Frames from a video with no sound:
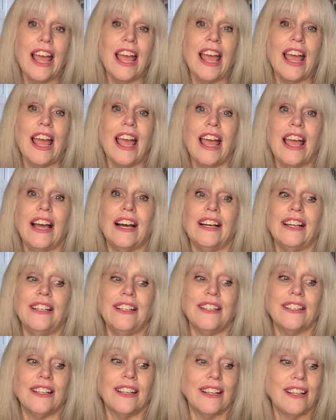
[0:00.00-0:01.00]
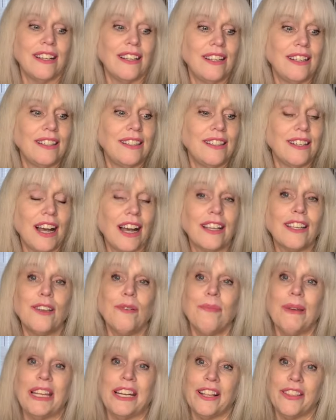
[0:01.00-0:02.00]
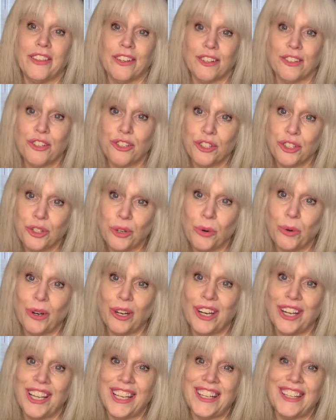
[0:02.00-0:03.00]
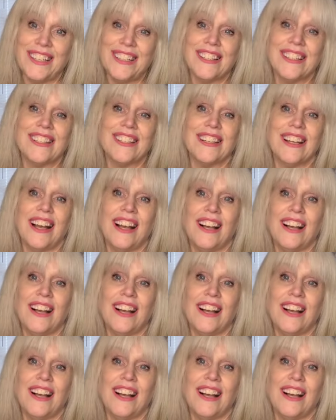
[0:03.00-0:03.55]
and documented their stories,